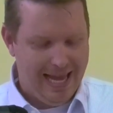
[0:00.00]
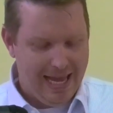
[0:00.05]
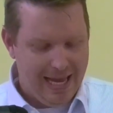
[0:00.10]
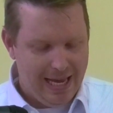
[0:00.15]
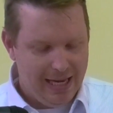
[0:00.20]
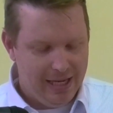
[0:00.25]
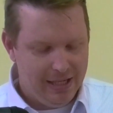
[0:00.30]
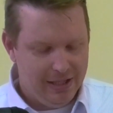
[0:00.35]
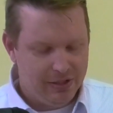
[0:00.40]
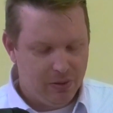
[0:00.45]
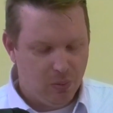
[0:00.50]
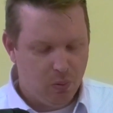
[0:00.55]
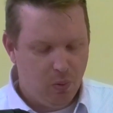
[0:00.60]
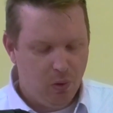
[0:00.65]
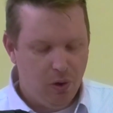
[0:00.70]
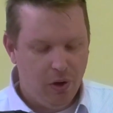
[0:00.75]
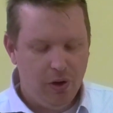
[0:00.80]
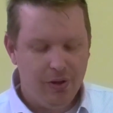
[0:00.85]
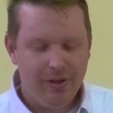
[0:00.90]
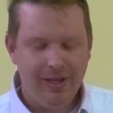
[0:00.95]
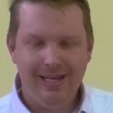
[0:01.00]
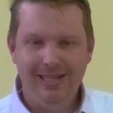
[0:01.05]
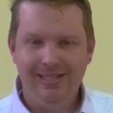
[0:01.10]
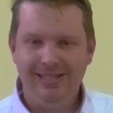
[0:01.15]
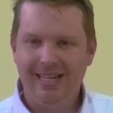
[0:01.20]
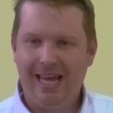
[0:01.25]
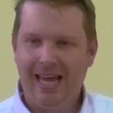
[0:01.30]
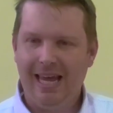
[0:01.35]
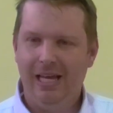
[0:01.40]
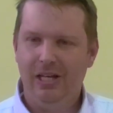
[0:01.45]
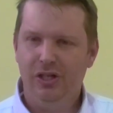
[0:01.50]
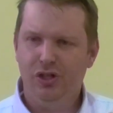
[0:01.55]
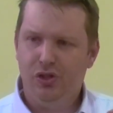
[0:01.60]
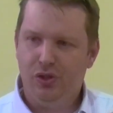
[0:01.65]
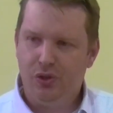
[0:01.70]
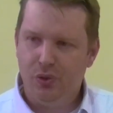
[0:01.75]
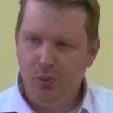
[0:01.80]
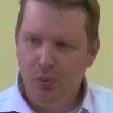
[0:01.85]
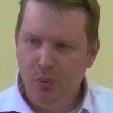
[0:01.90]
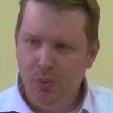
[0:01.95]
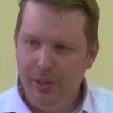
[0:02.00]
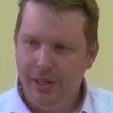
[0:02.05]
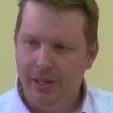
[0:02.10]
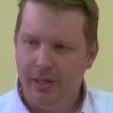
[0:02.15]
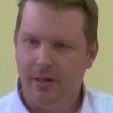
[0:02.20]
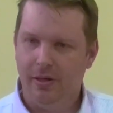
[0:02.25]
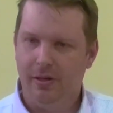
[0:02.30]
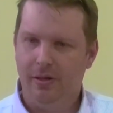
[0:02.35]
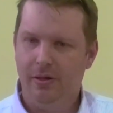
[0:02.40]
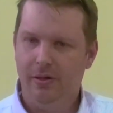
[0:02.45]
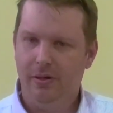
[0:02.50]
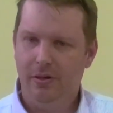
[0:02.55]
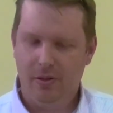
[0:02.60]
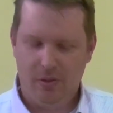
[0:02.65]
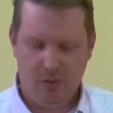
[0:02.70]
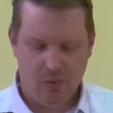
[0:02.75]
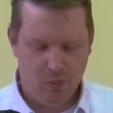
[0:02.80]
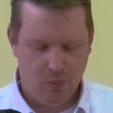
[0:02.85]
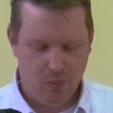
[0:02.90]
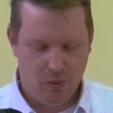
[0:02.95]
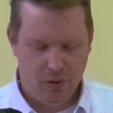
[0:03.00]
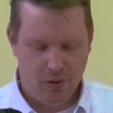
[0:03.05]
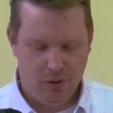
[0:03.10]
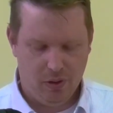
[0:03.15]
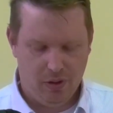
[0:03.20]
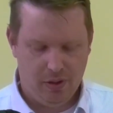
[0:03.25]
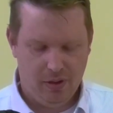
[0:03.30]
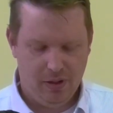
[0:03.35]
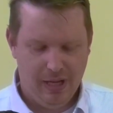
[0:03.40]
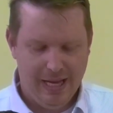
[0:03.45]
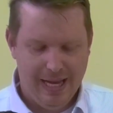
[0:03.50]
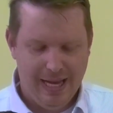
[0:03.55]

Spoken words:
It is a word that is a doing word.